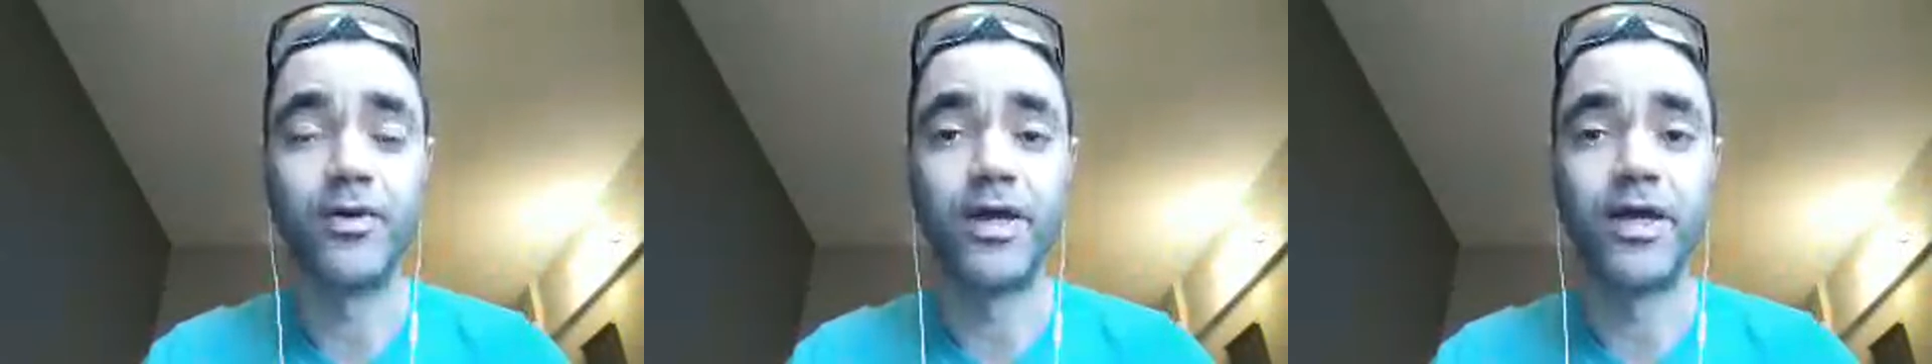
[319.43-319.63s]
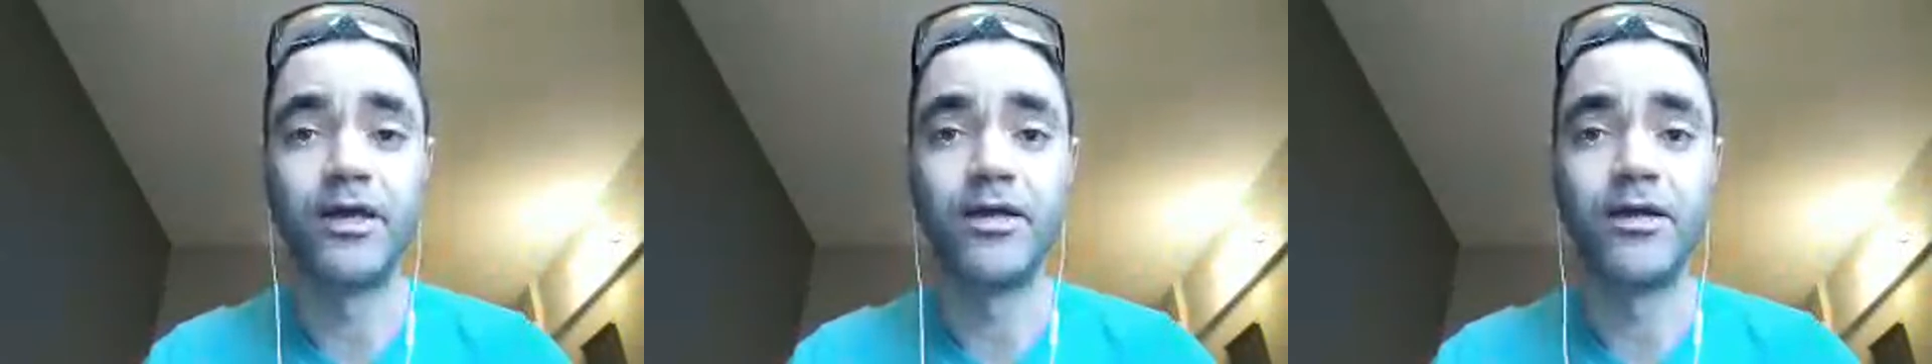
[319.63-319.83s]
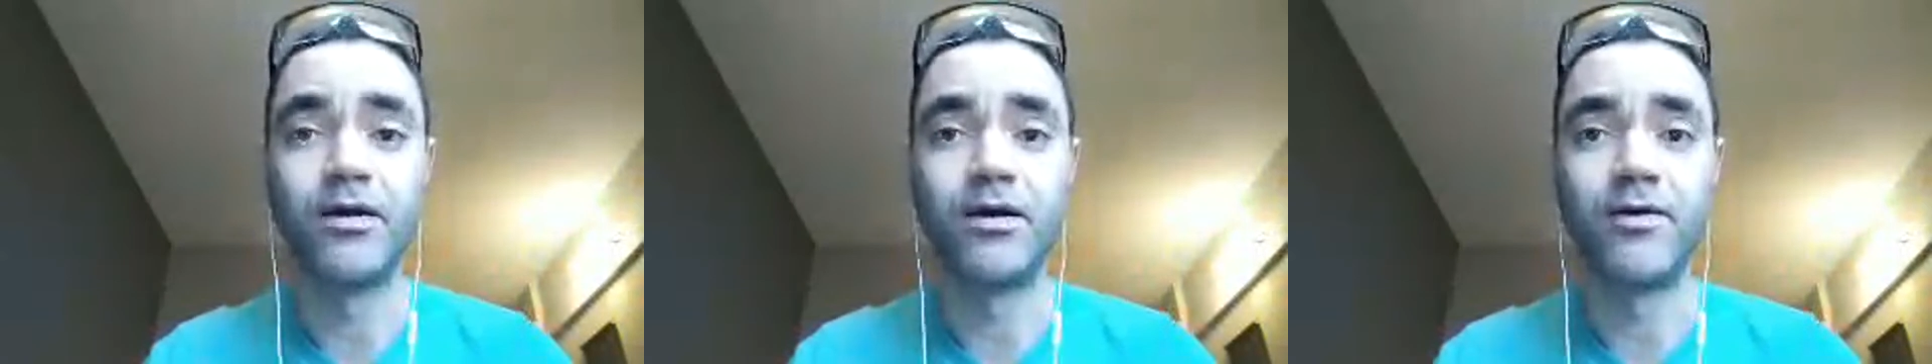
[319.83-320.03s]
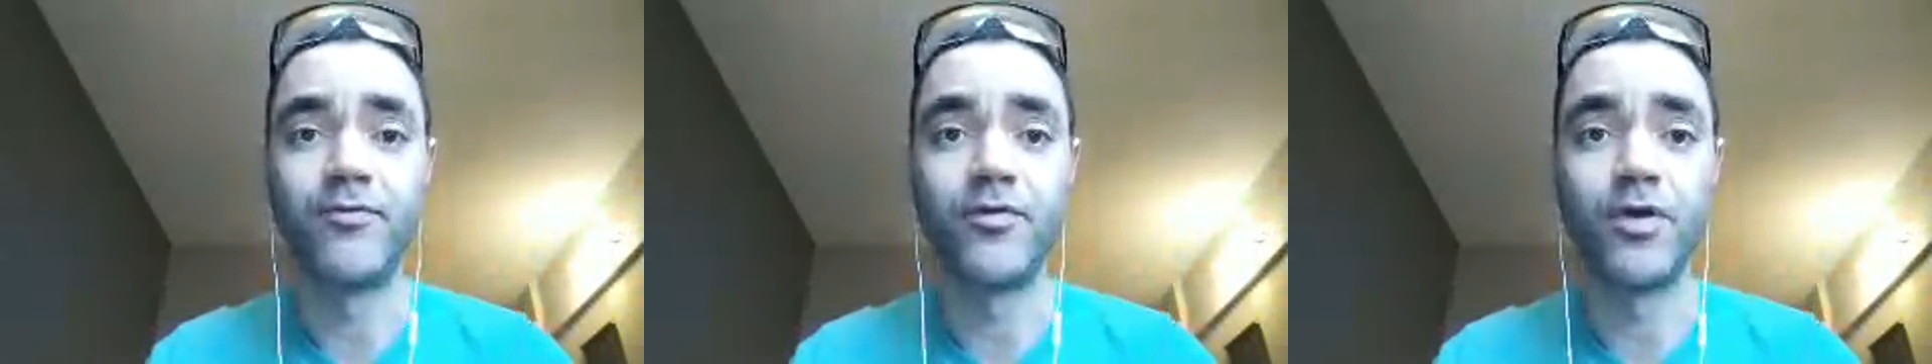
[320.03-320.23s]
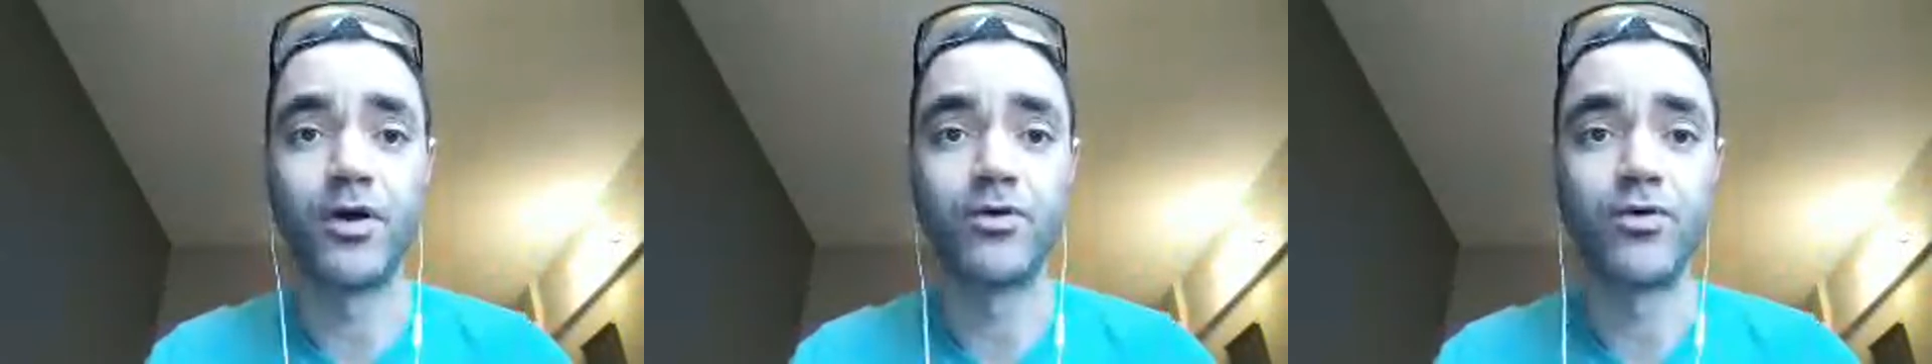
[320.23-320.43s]
away
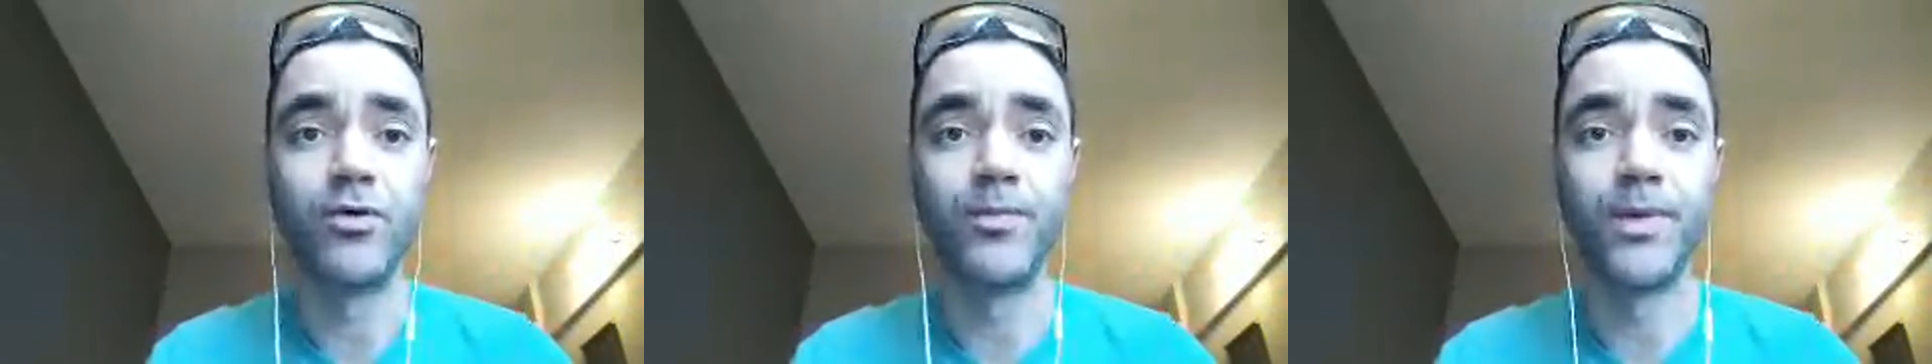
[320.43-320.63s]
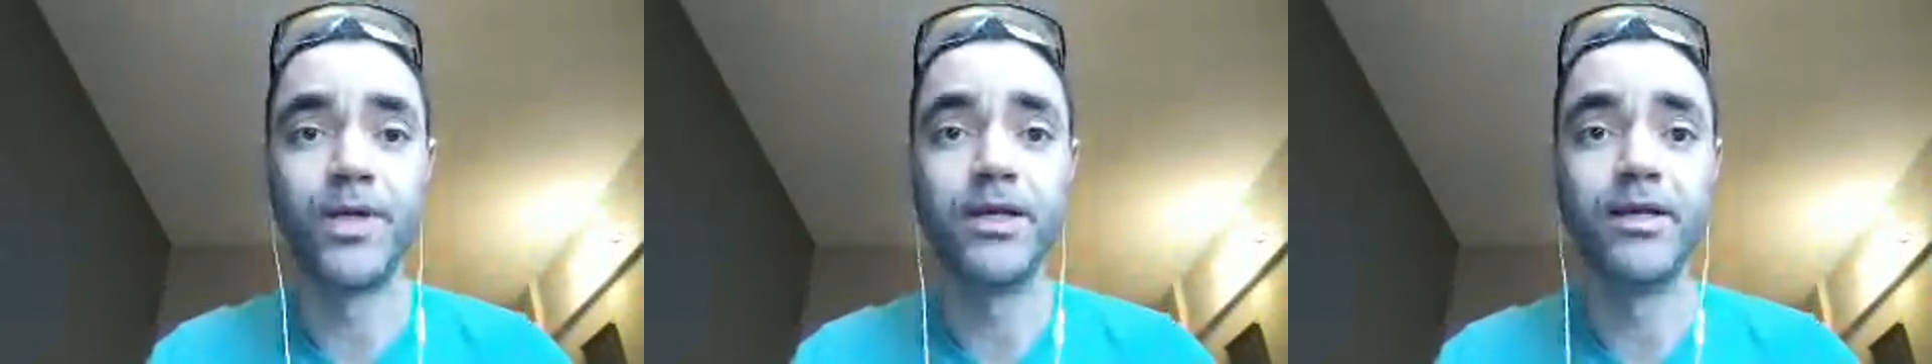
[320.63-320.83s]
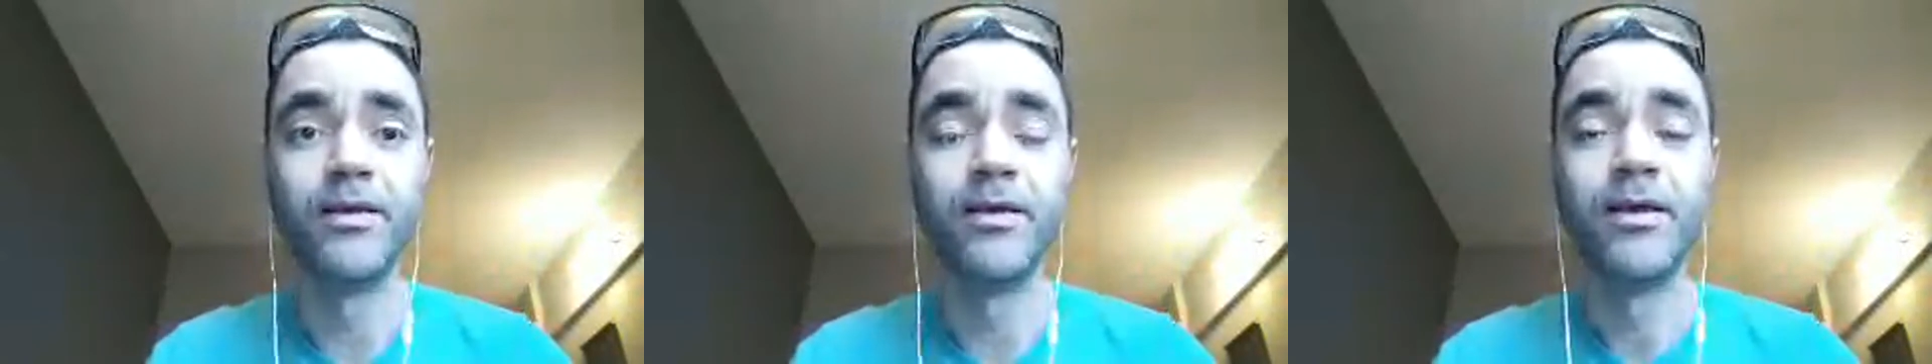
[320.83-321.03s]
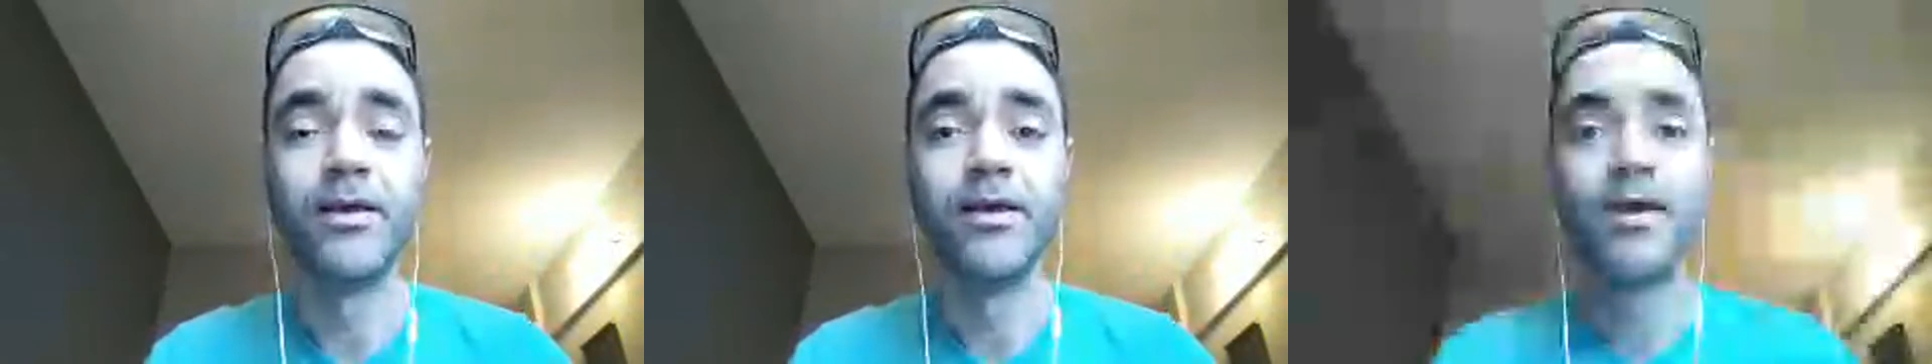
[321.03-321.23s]
of your company,